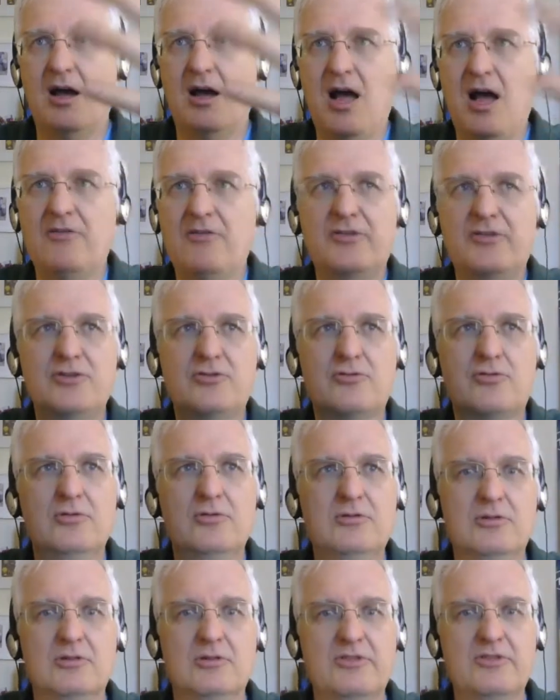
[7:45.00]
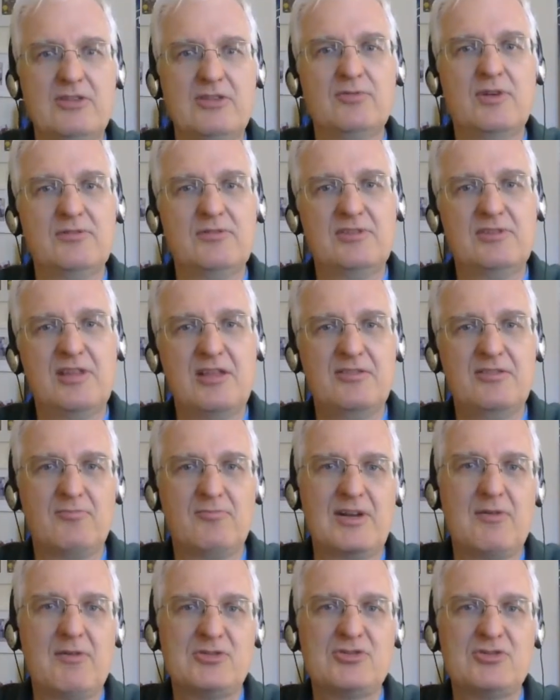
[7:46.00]
Out of control. That's
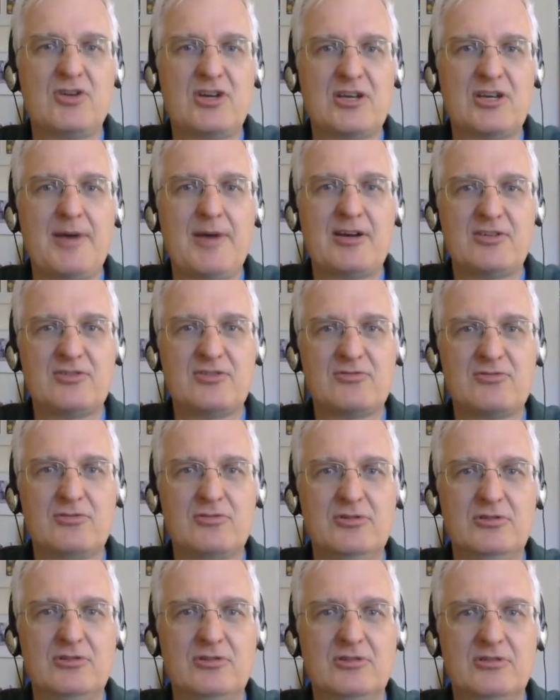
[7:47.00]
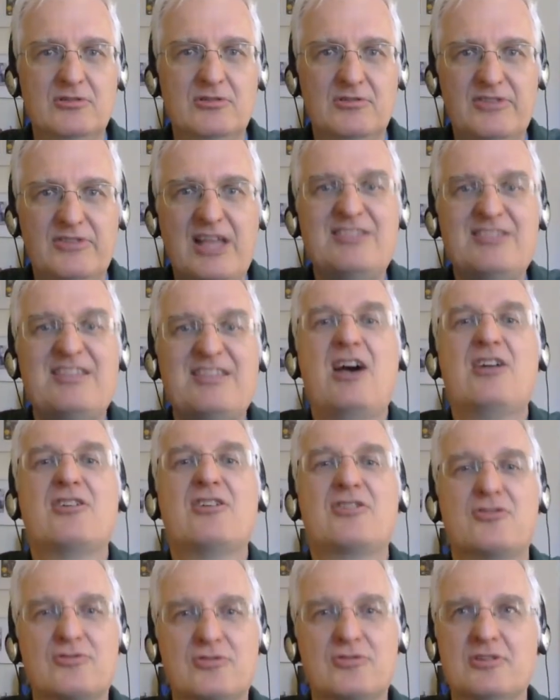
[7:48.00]
when I was talking about control, that's out
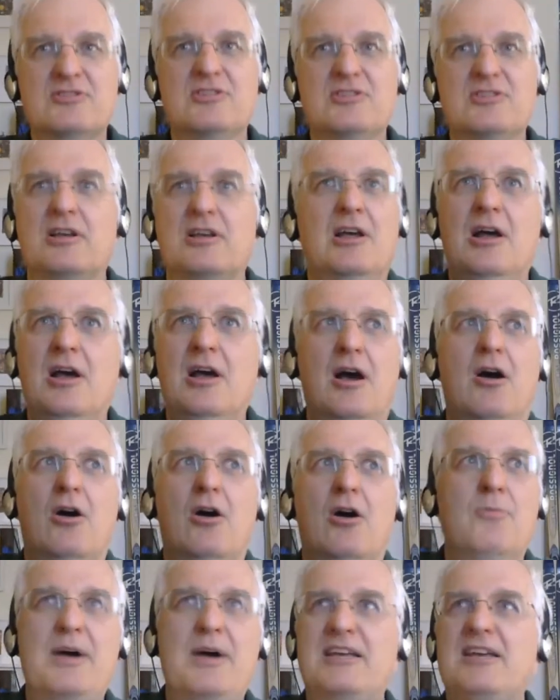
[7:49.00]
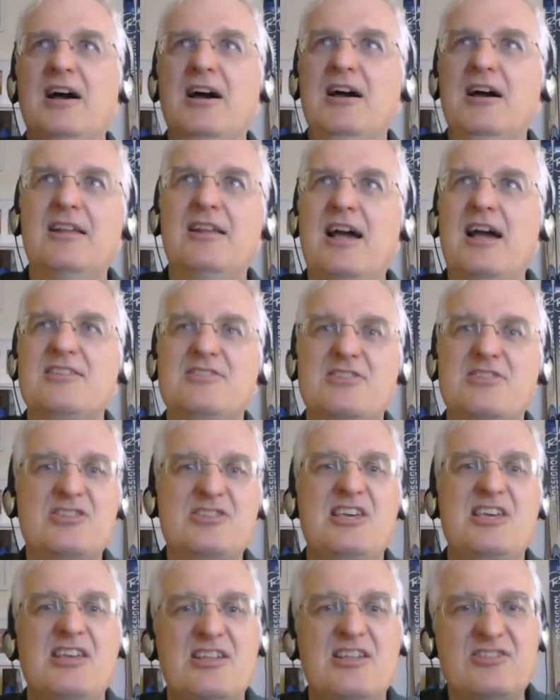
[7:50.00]
of control. It's like, oh my God, I
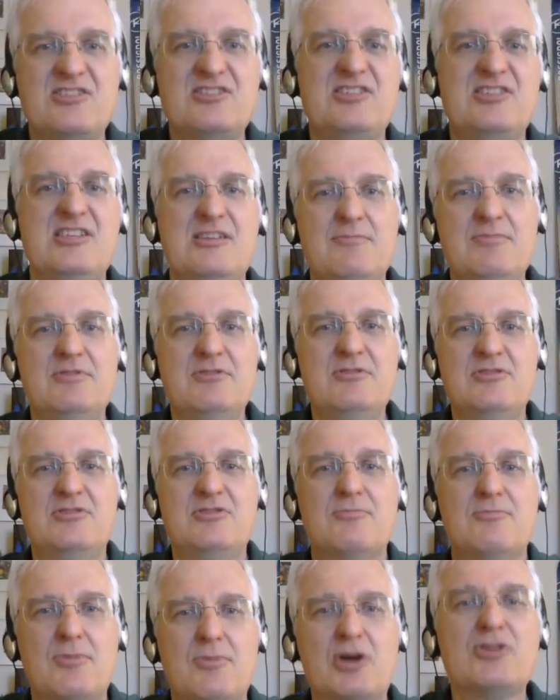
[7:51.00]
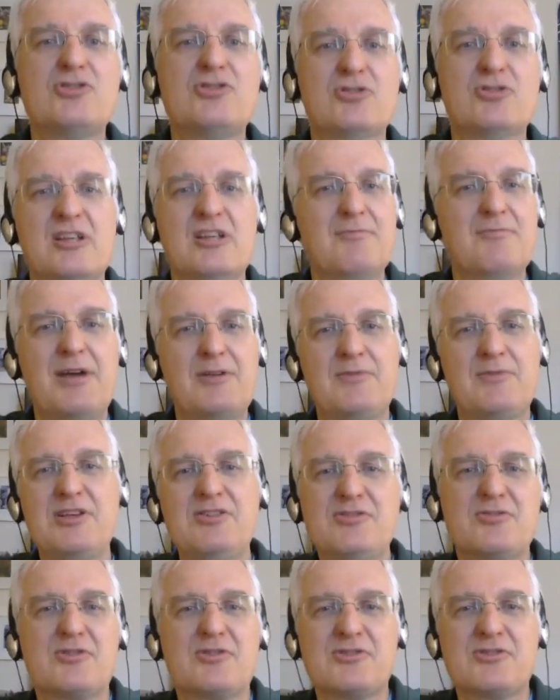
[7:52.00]
just can't seem to marshal any of my
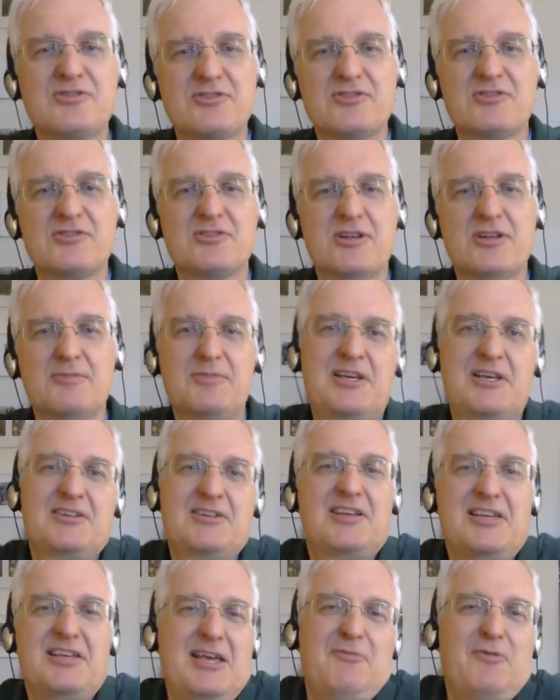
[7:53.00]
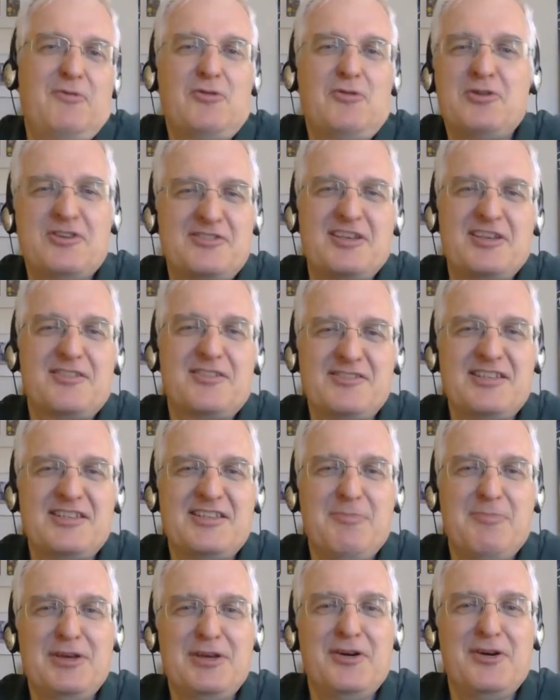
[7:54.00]
resources because I keep focusing on the
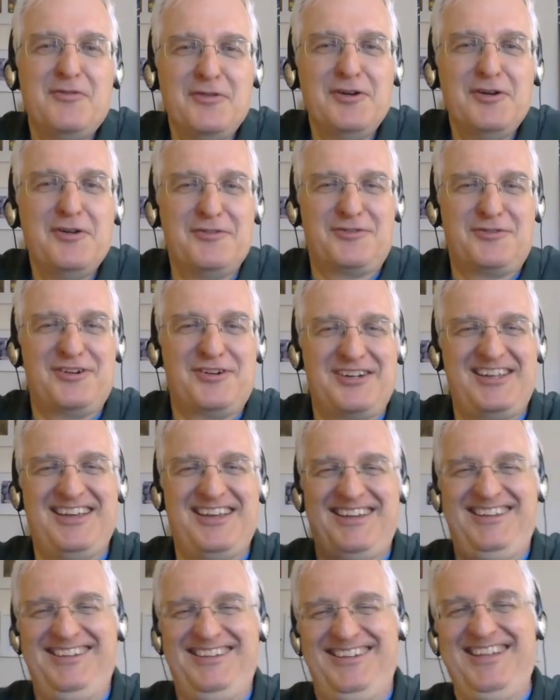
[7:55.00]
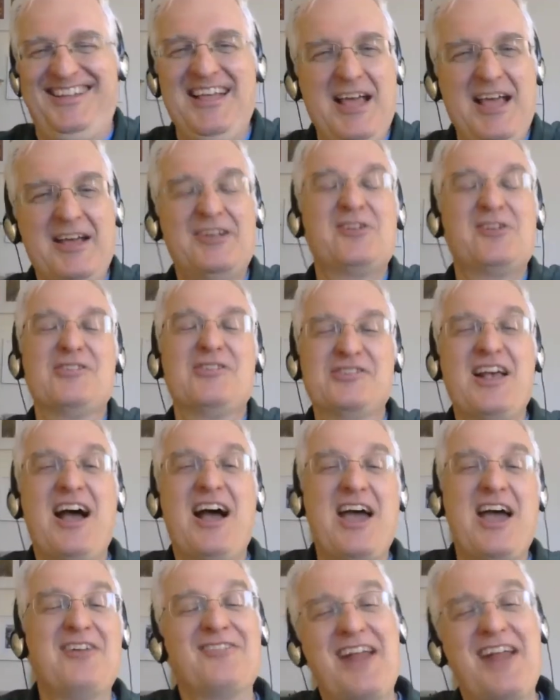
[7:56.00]
same thing over and over again. Of course,
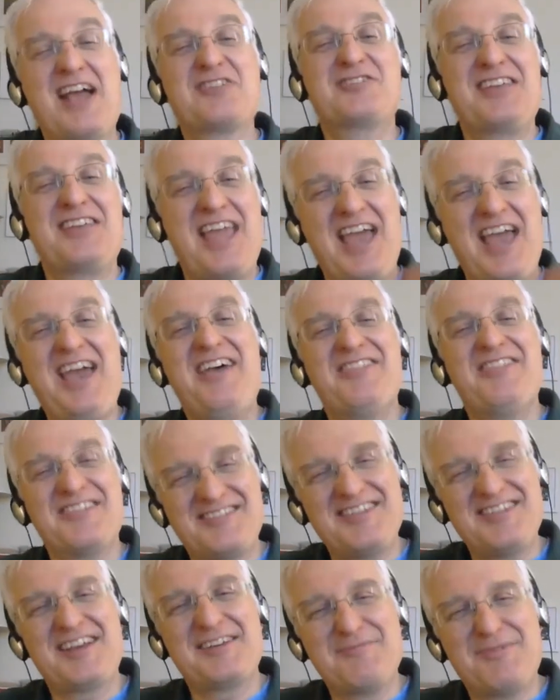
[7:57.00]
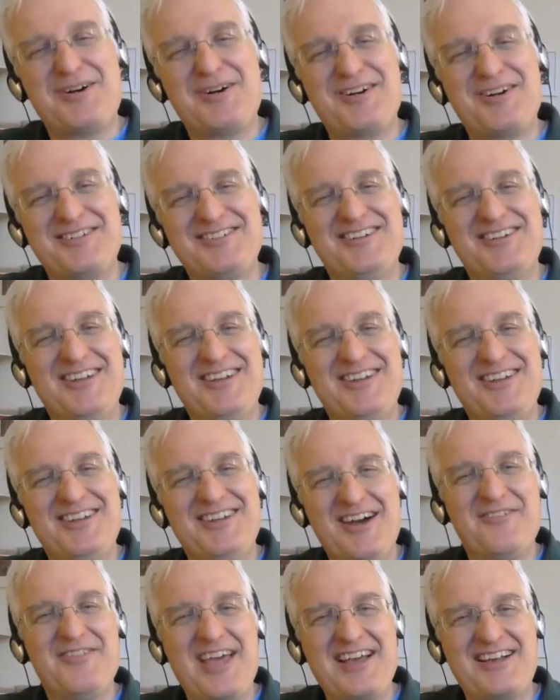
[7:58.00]
I don't actually add the second part
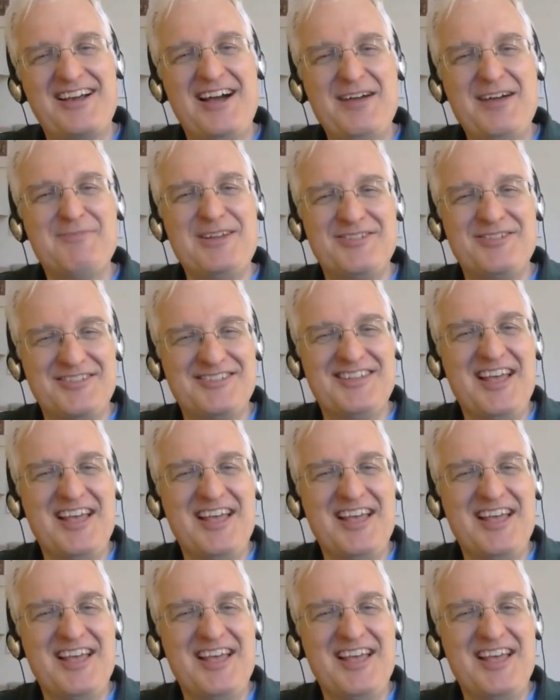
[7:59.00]
of that comment to the